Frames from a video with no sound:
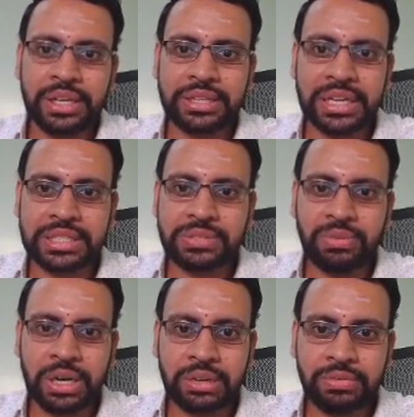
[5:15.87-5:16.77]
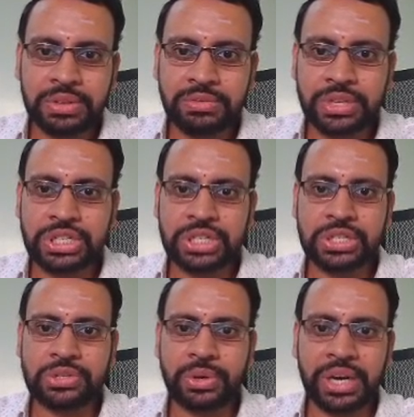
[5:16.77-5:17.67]
That's what with which it
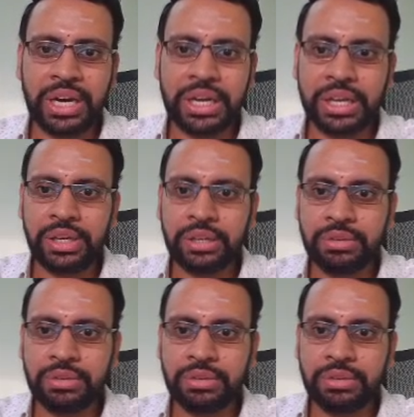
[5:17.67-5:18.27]
is rotating